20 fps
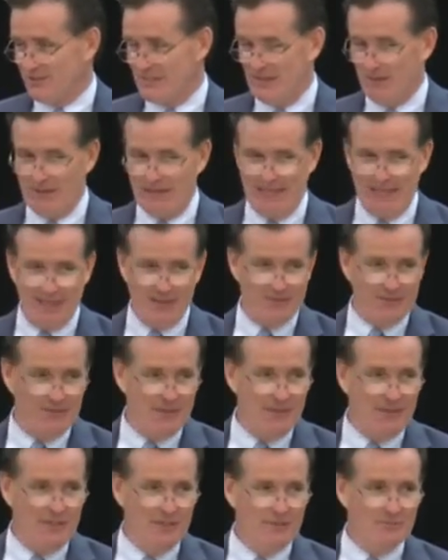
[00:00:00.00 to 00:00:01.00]
Now, I
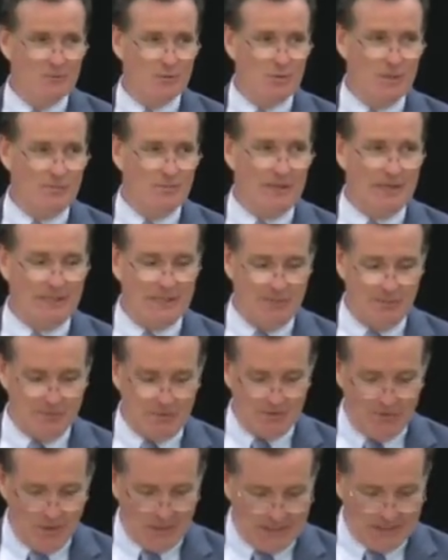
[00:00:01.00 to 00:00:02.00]
have joined by a
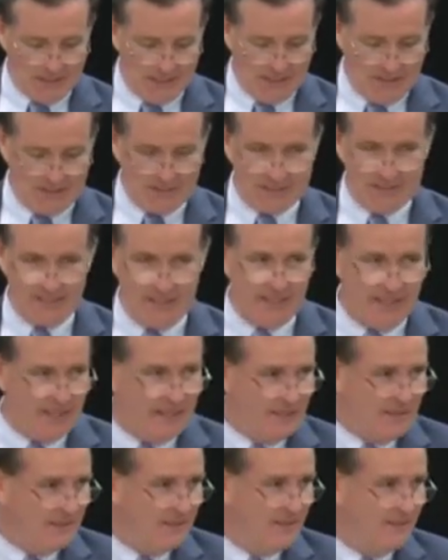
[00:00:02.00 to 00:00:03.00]
number of our colleagues
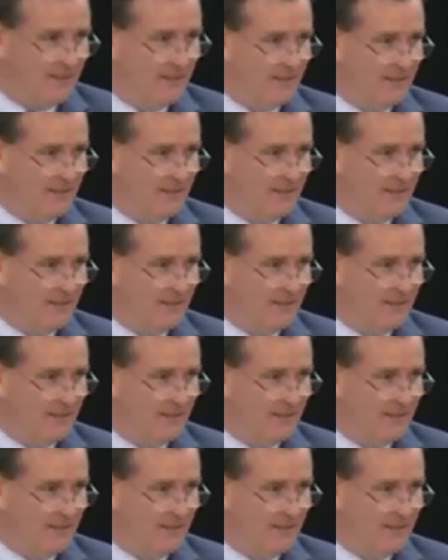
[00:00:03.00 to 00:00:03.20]
today,